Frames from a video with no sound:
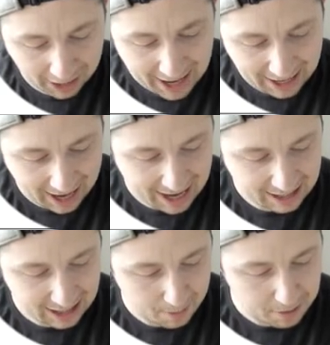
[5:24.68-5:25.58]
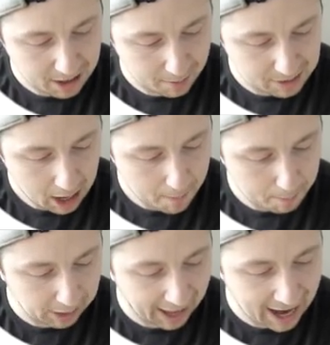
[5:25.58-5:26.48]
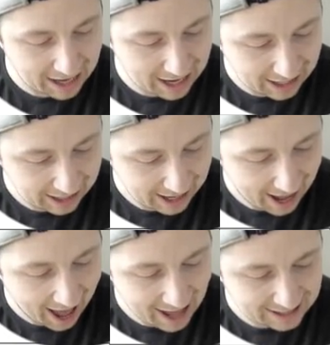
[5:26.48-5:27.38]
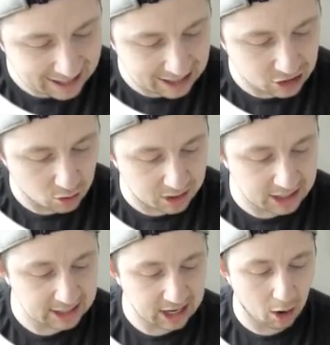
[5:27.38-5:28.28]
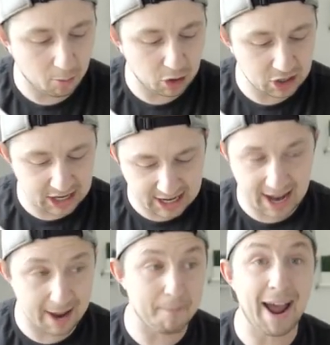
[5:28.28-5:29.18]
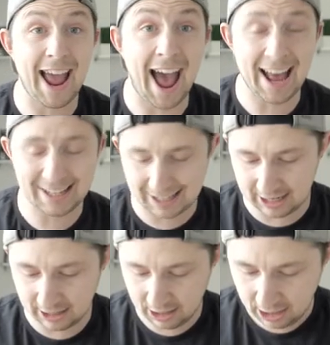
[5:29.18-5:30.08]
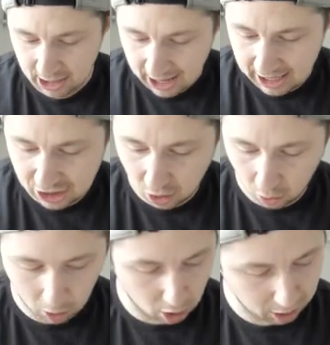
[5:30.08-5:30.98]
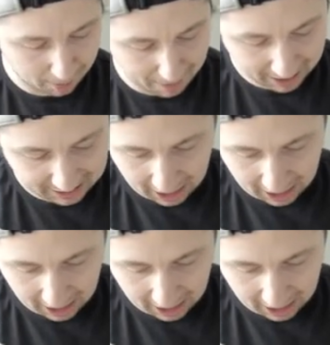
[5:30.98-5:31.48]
blankate, it becomes blankic acid. So this is how I'm going to name my acid. And so I'll come back